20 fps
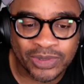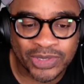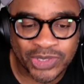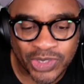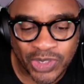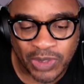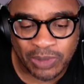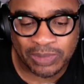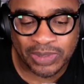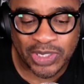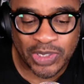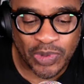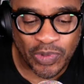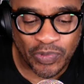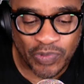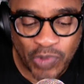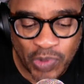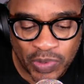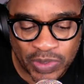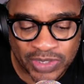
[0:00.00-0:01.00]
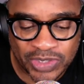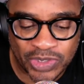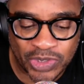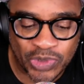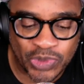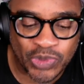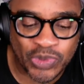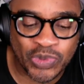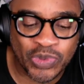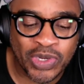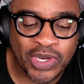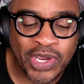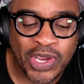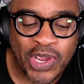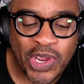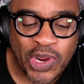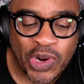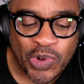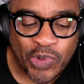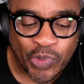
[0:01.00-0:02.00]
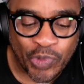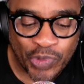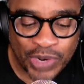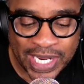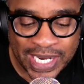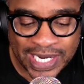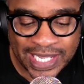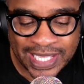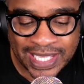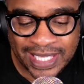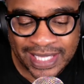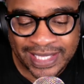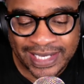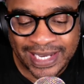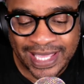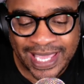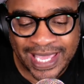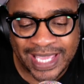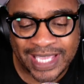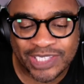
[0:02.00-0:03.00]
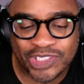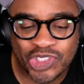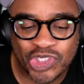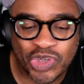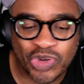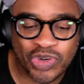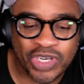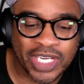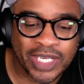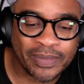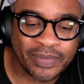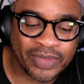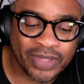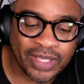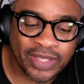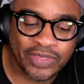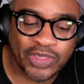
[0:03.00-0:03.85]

So I'm looking forward to reading and answering